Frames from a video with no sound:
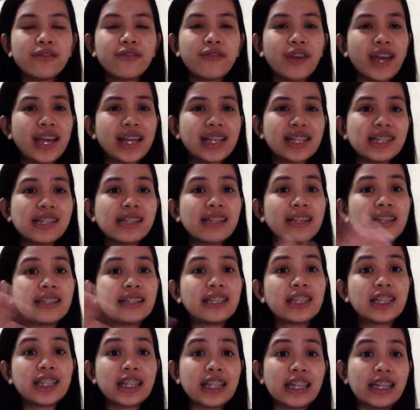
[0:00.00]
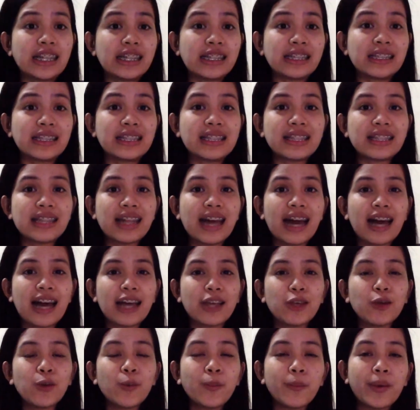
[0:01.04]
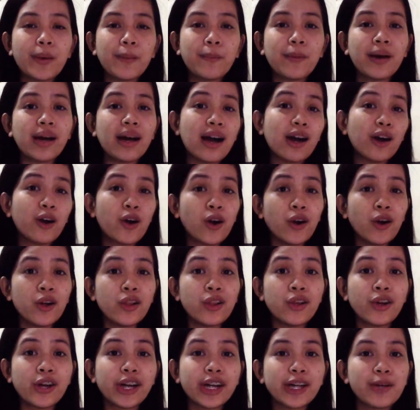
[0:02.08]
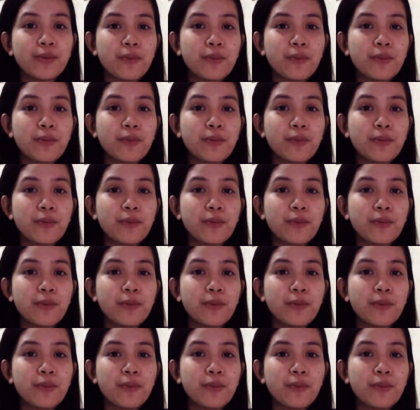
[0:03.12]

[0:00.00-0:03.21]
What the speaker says: face shields na yung may mga color,